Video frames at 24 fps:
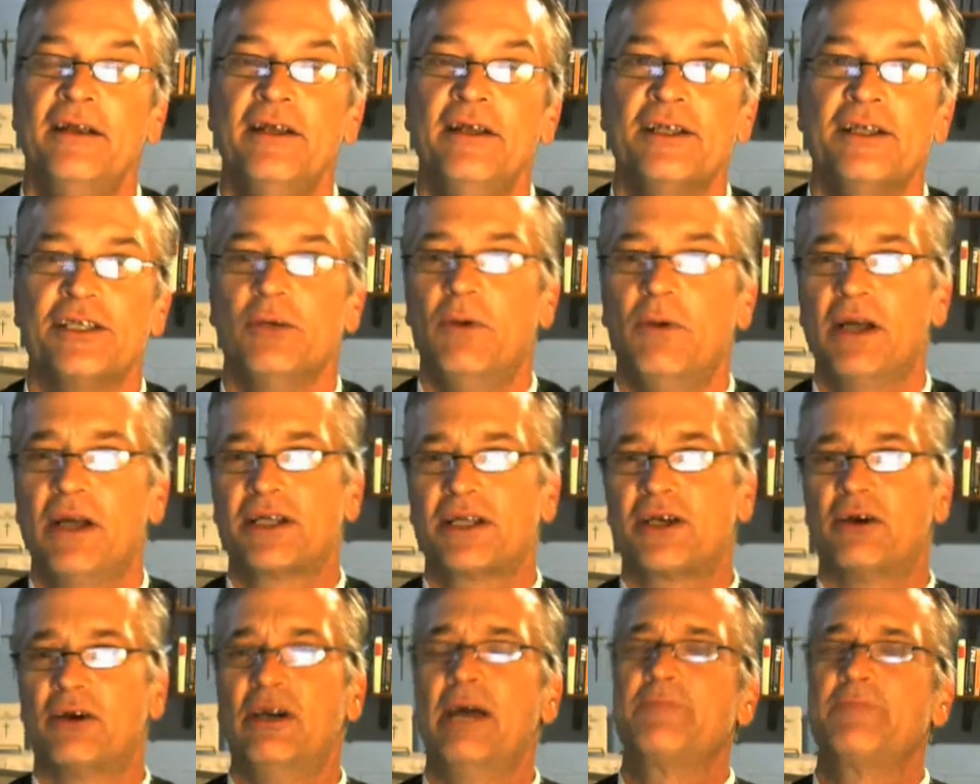So what
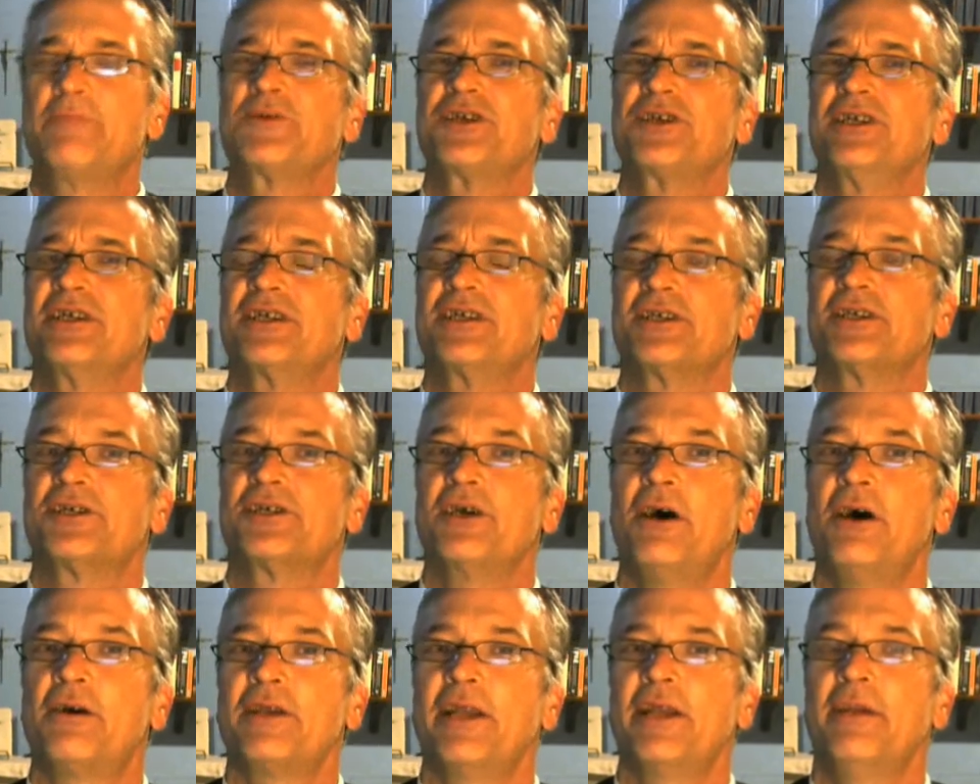corruption is it
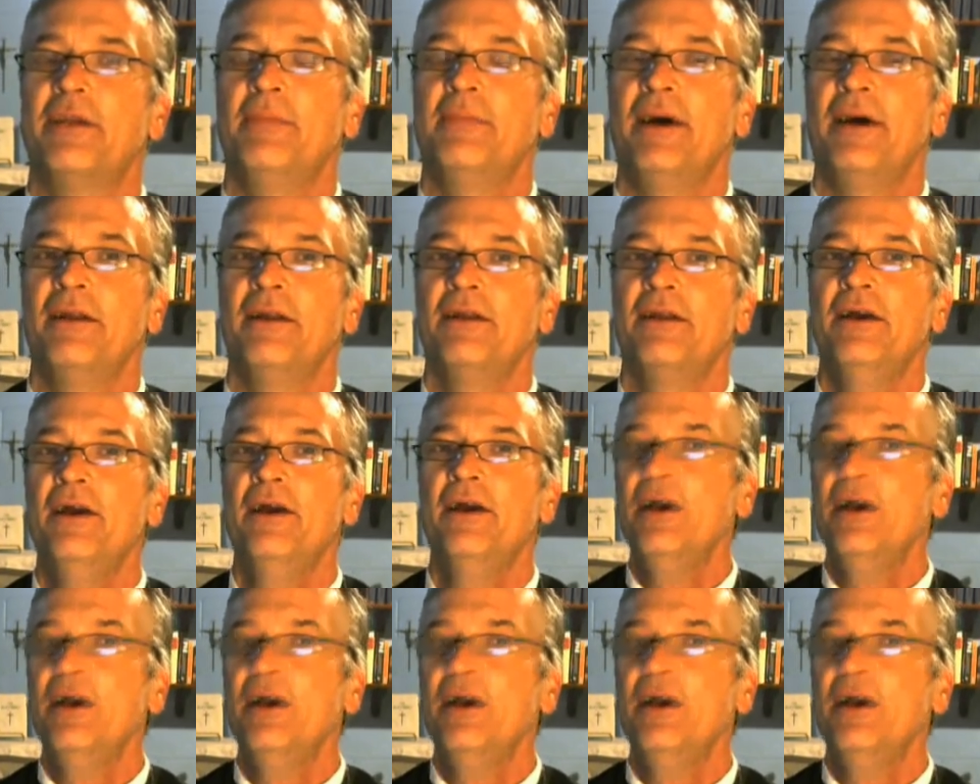talking about?